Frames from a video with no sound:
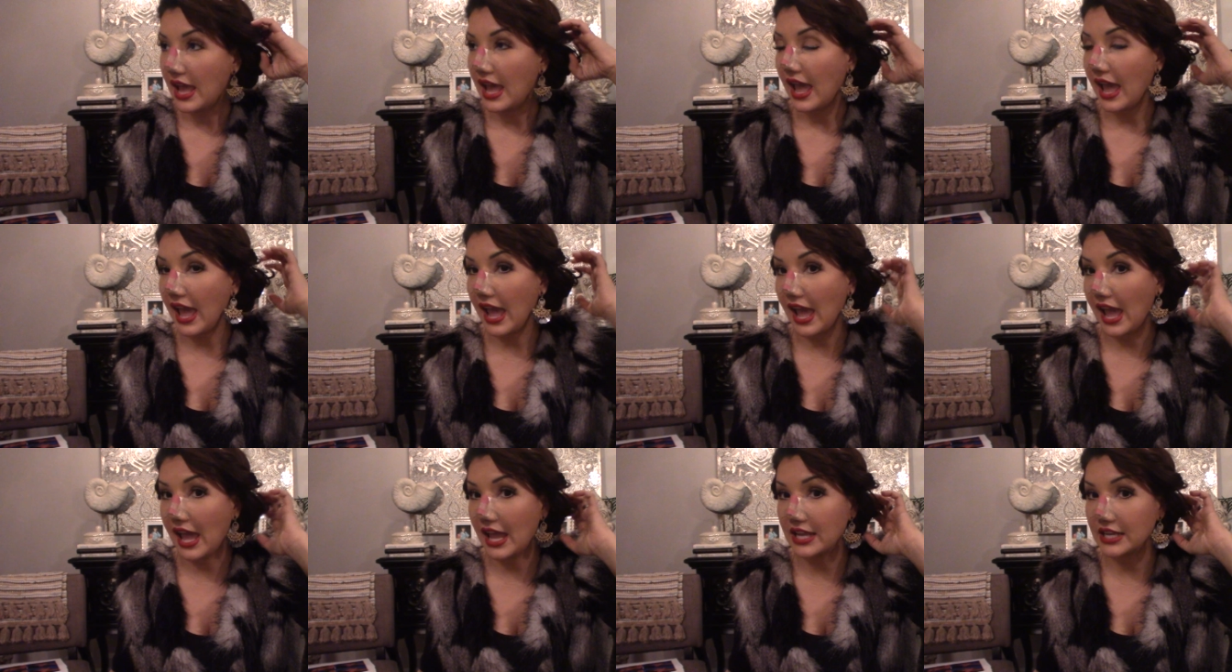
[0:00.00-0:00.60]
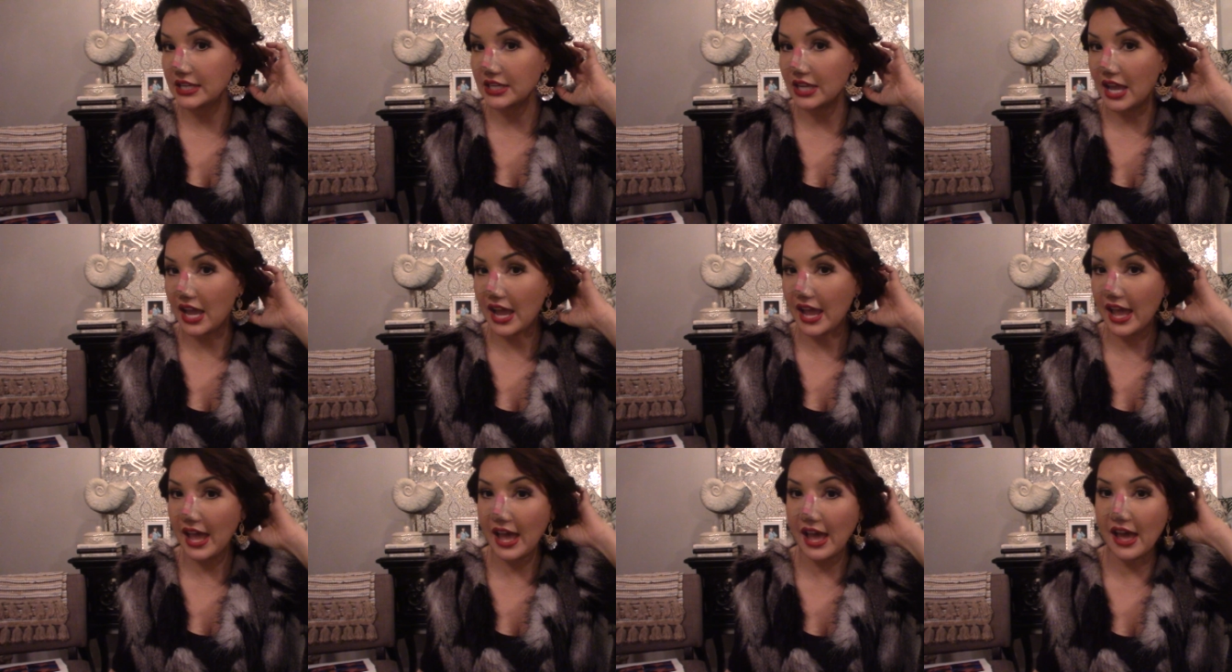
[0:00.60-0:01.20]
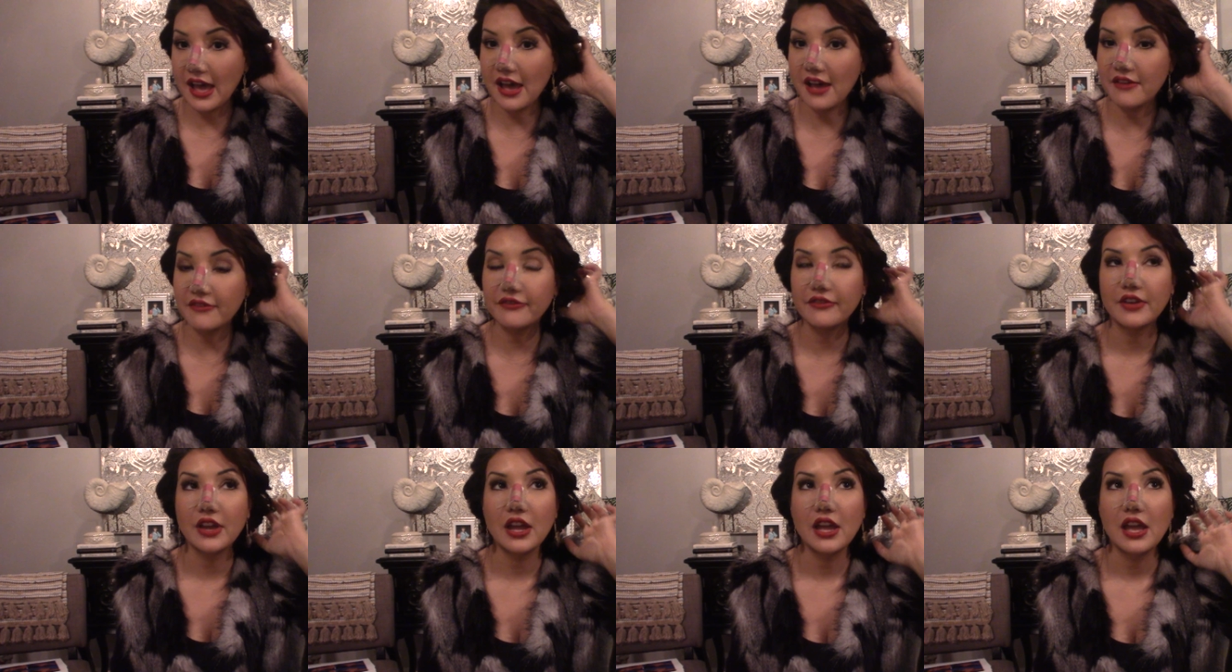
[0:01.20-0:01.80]
And I have
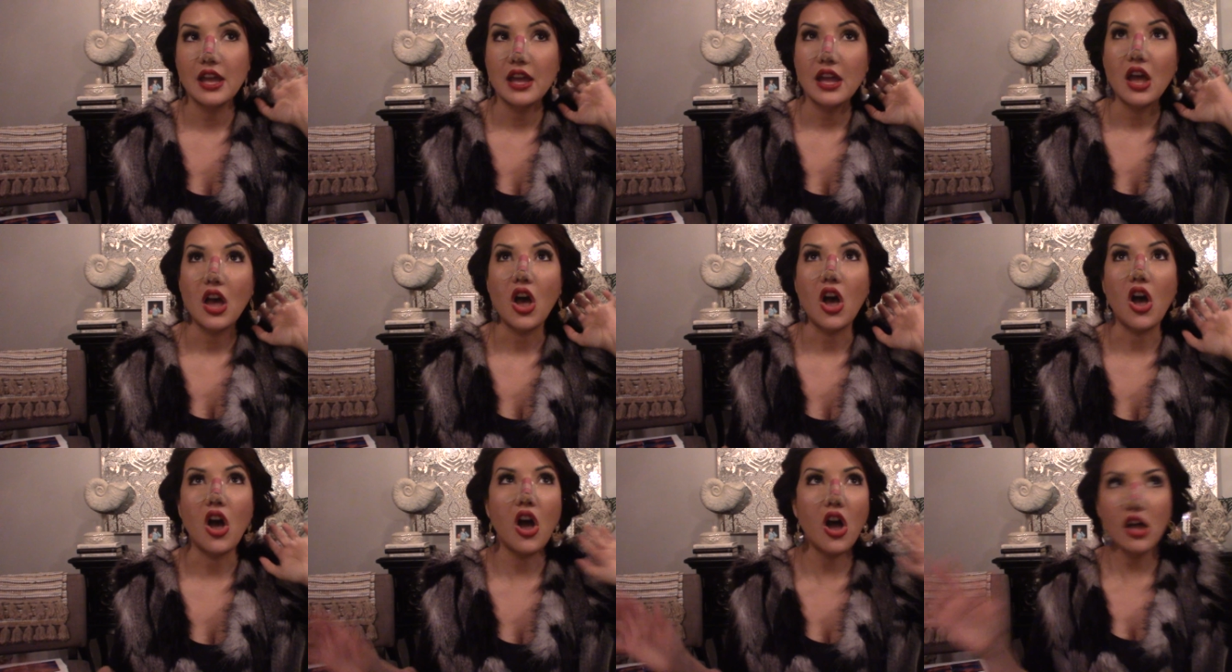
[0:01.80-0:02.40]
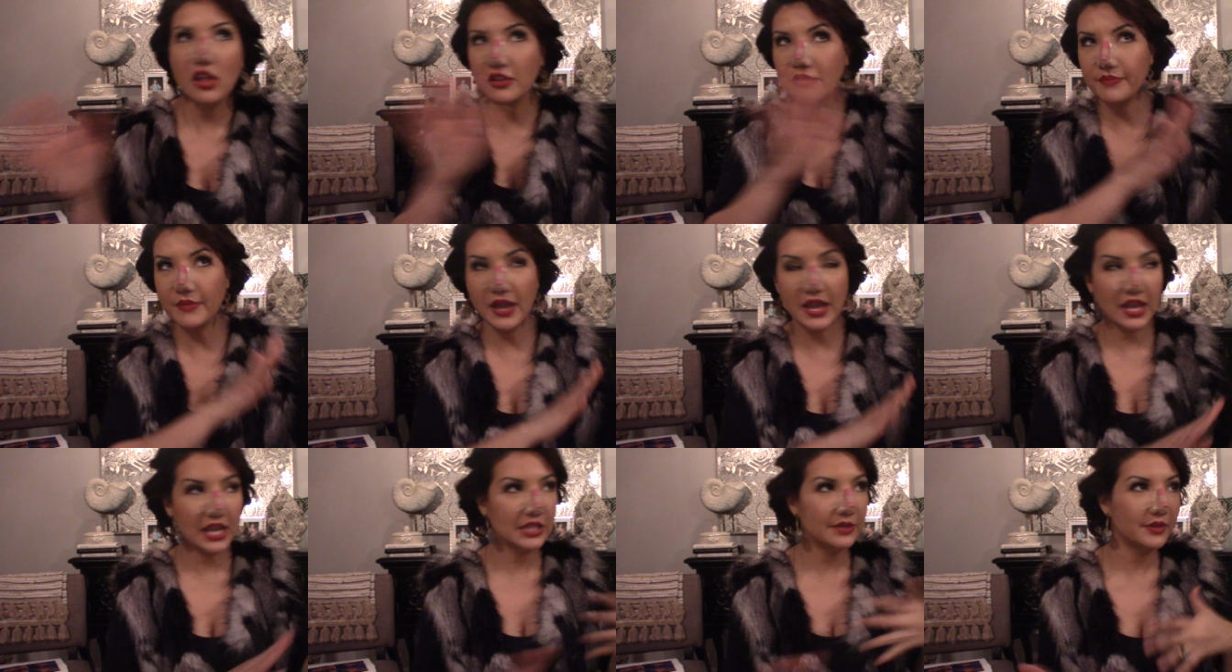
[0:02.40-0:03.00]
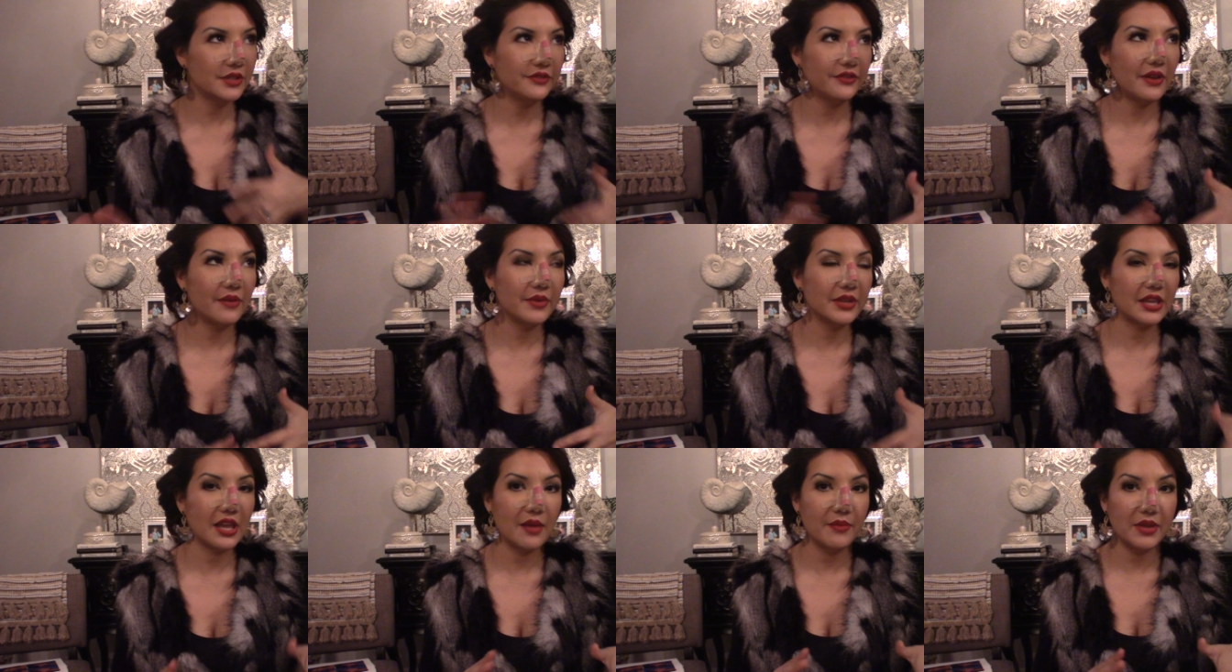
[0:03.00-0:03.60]
all of my husband's family
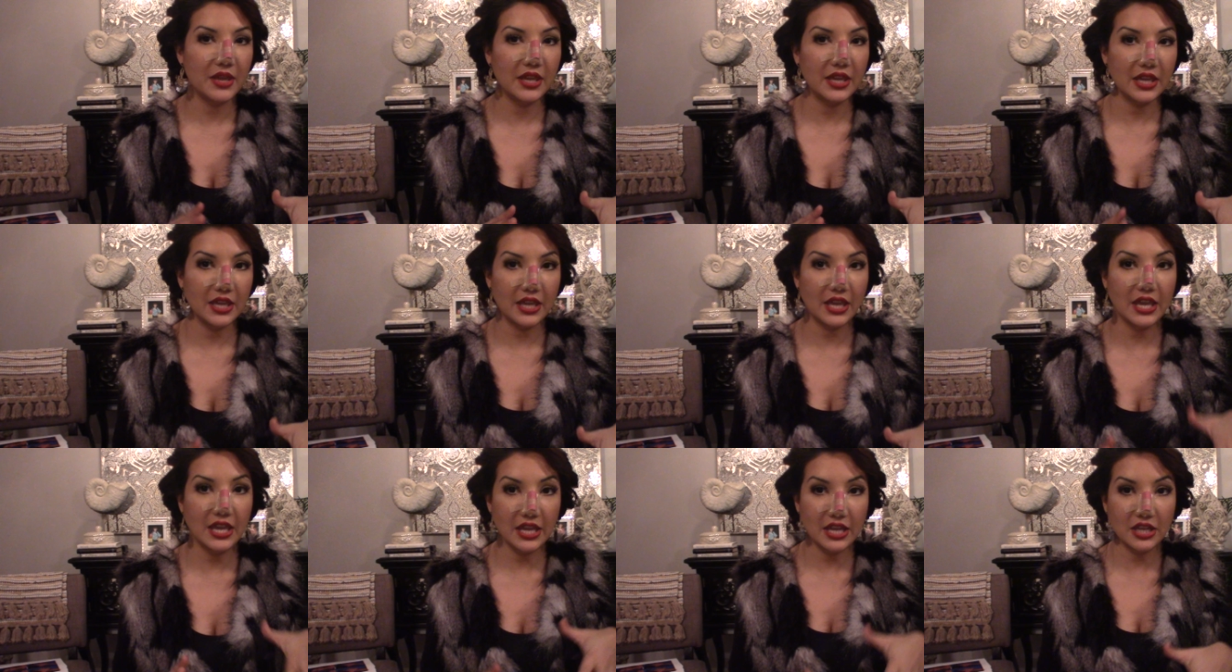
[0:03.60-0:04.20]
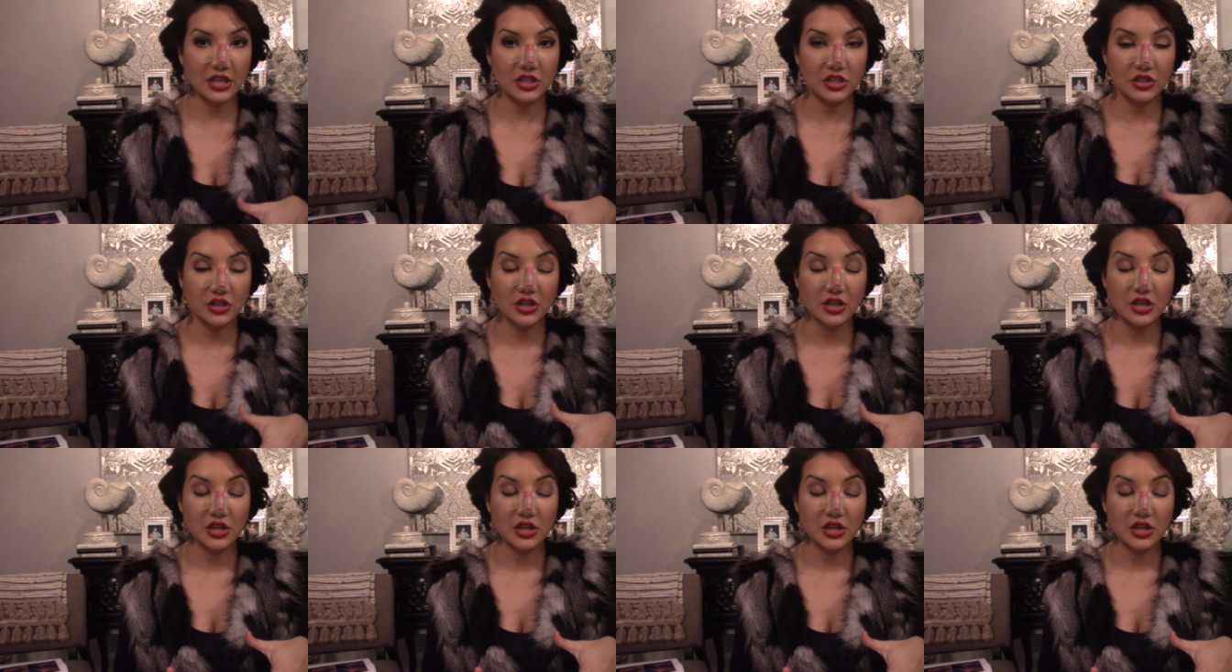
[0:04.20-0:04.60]
coming in.